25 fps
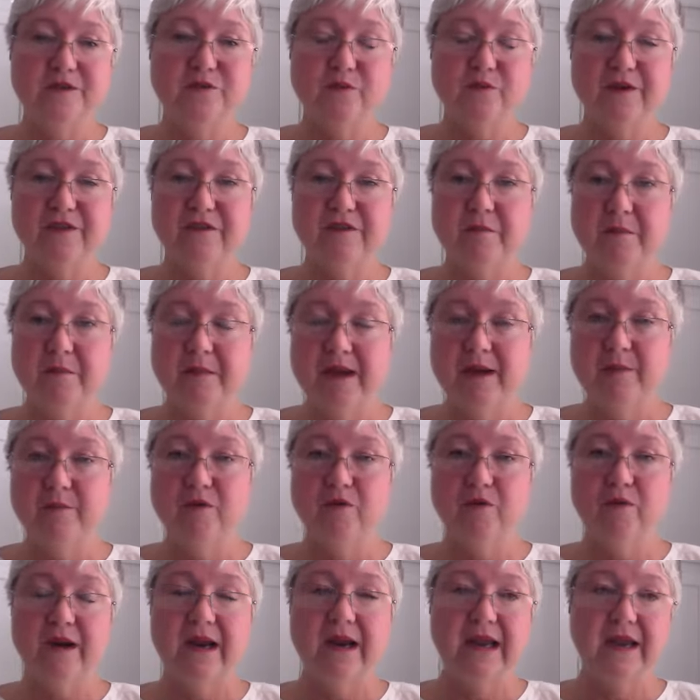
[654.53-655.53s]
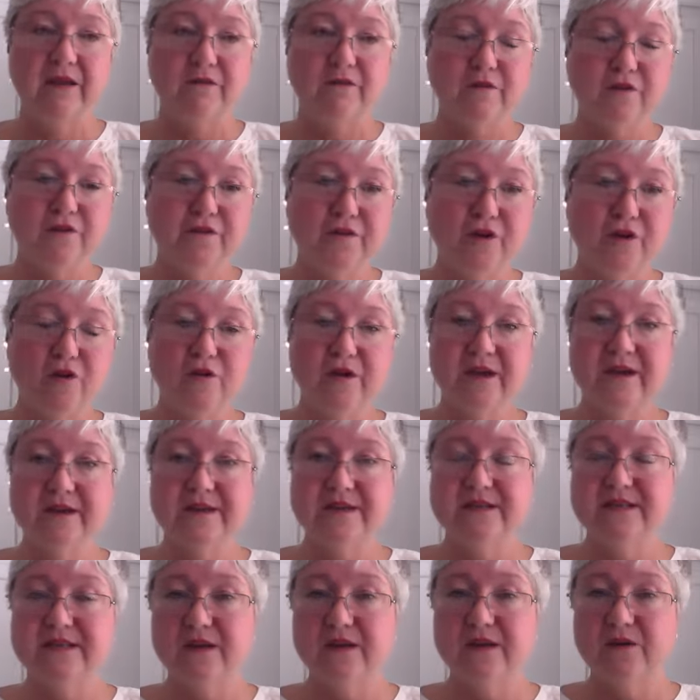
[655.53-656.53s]
helps with memory and
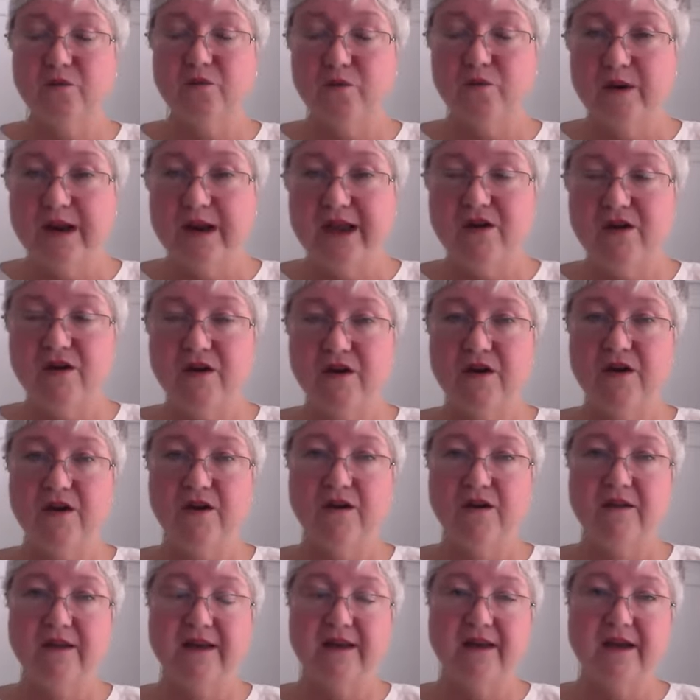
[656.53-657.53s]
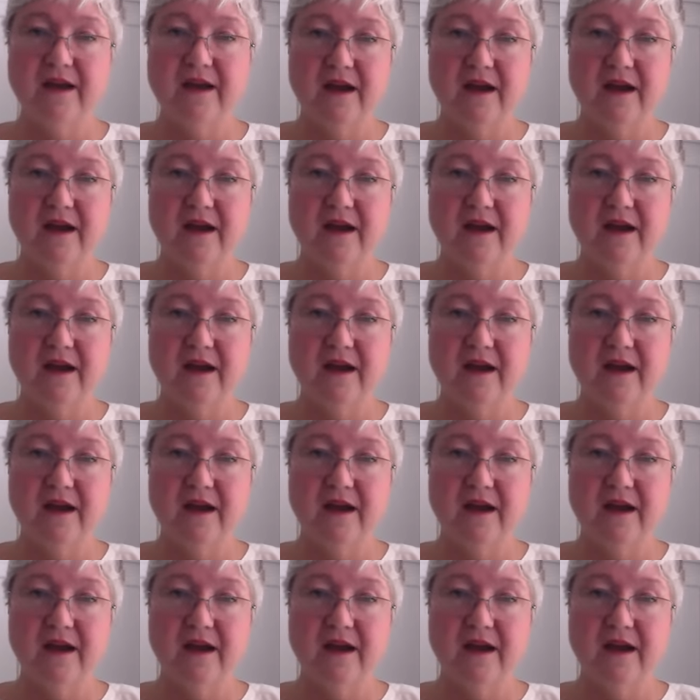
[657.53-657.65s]
focus and recall and